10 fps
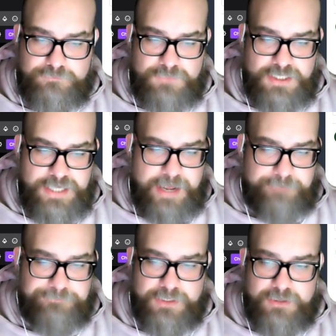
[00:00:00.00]
Yeah,
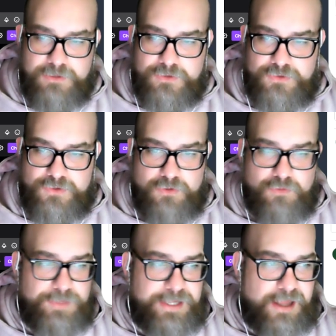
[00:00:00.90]
so
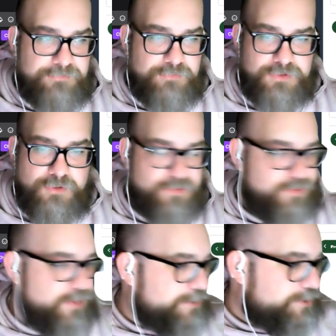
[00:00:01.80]
we got through this whole
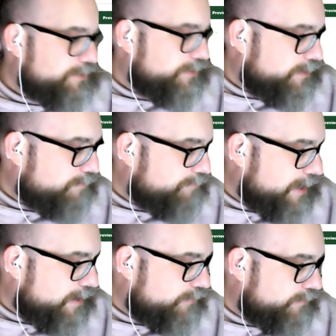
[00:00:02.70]
section in
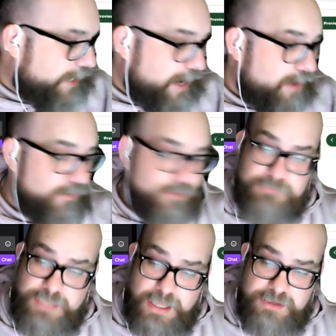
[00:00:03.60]
about an hour.
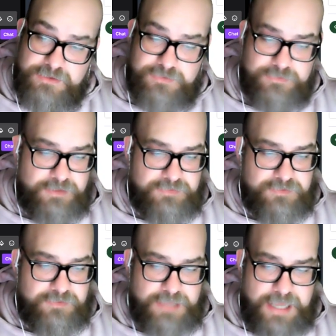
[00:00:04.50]
Nice. That's
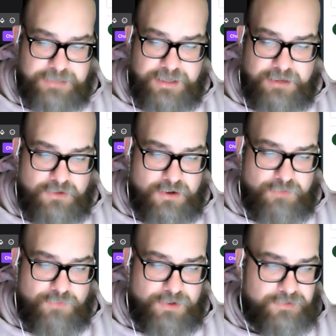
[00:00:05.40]
exactly how long I
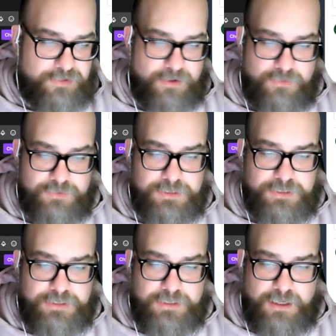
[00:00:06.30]
want it to go.
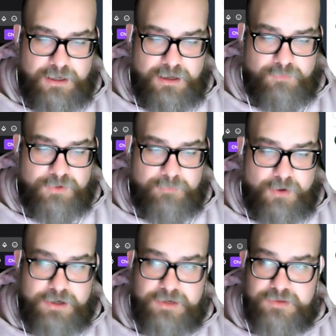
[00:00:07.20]
We're going to
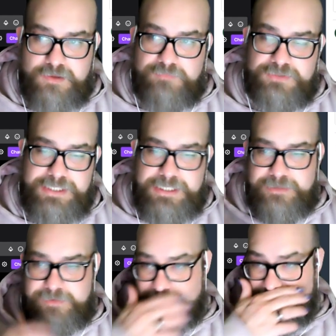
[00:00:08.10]
mark it as complete.
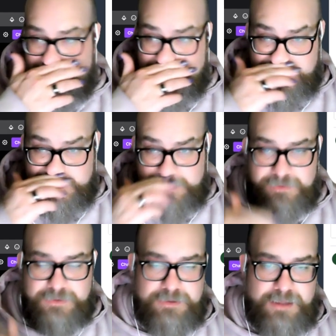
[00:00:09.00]
It's going to take us,
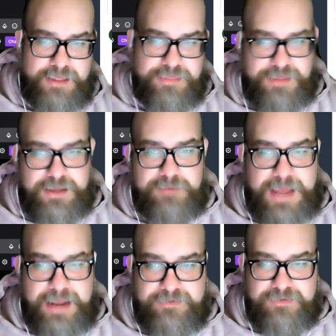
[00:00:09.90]
I think,
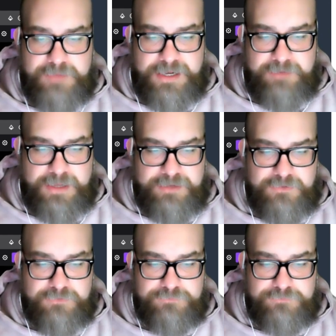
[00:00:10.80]
back to the main menu.